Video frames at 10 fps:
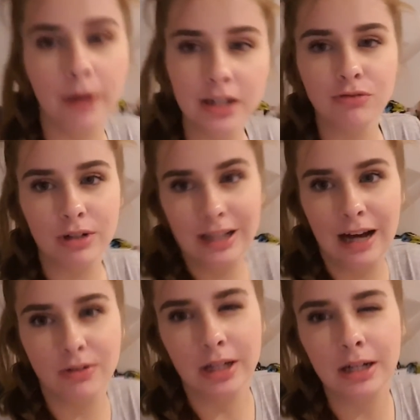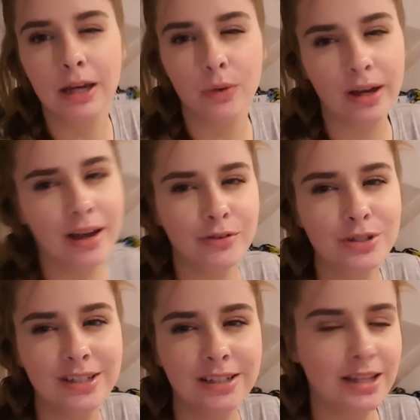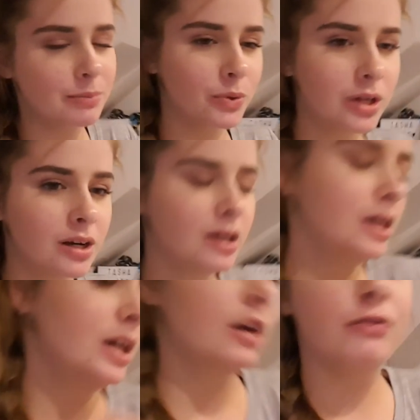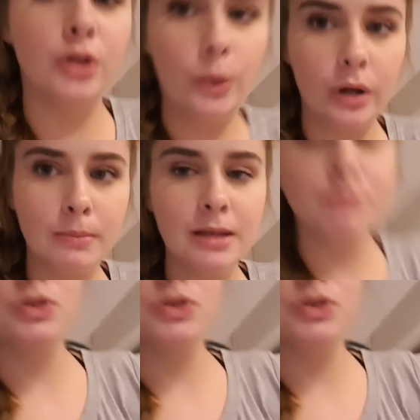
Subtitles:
but I didn't really have like a nail care routine at that point, if you know what I mean.